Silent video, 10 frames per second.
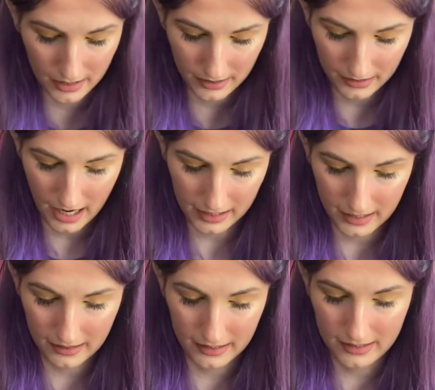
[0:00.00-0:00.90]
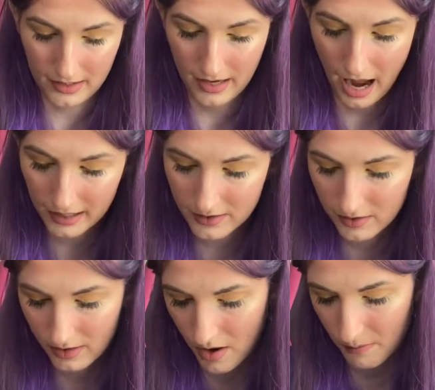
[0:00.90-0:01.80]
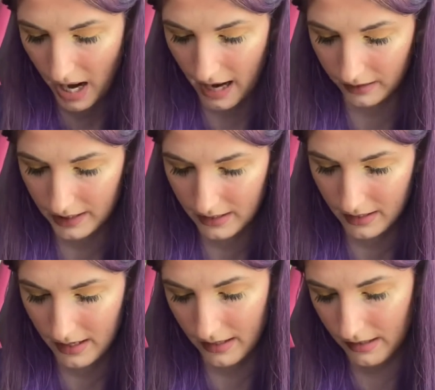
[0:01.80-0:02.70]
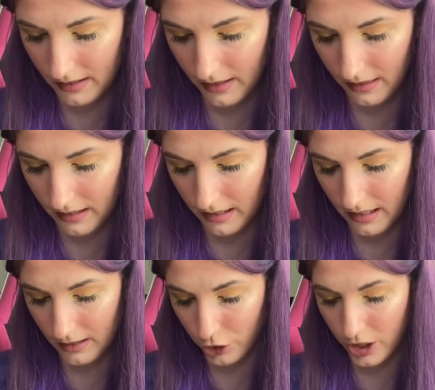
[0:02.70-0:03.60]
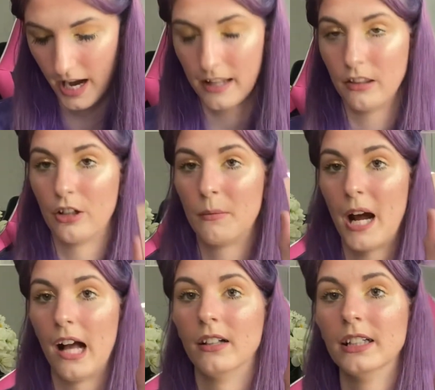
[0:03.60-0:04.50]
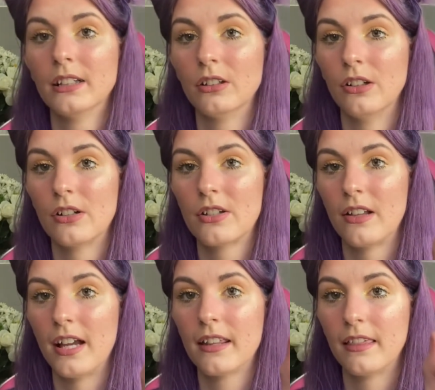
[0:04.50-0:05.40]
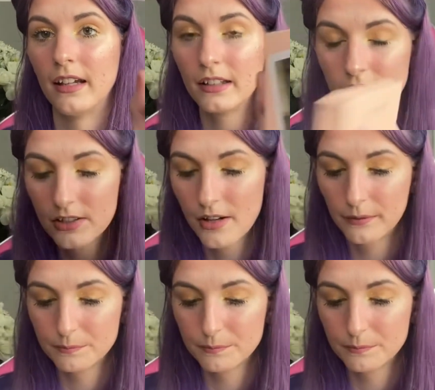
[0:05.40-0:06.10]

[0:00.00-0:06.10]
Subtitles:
Then this next palette is the Chandler palette. Looks like this.